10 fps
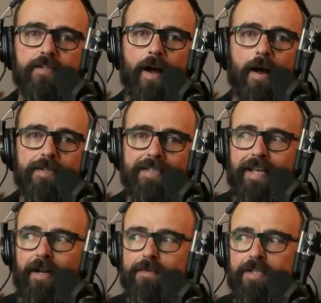So I would
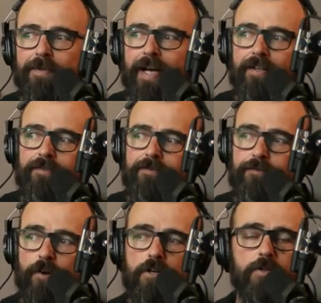set up some kind of
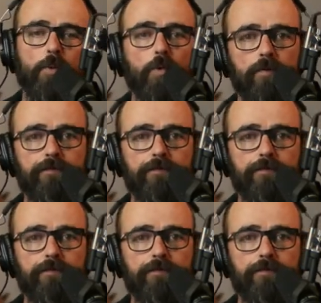virtual